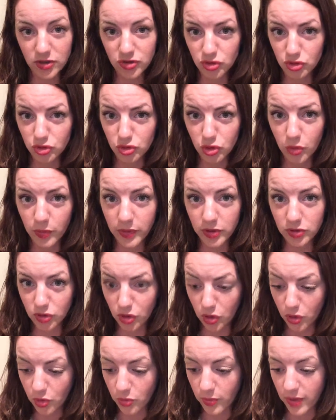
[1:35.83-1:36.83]
jojoba,
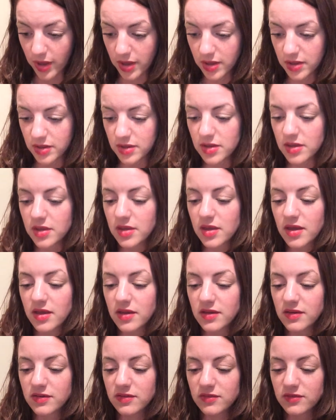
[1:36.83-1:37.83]
jojoba,
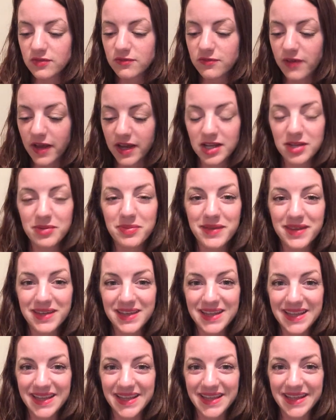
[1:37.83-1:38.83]
vitamin
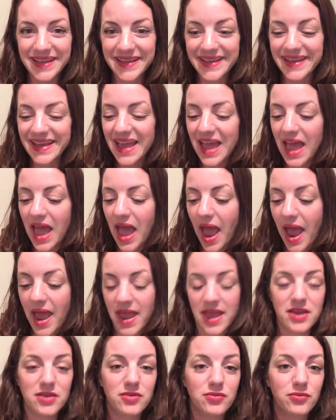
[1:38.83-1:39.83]
E,
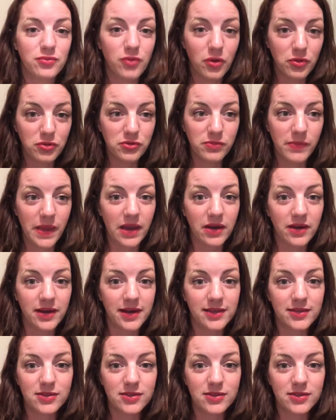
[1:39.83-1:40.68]
and rosemary.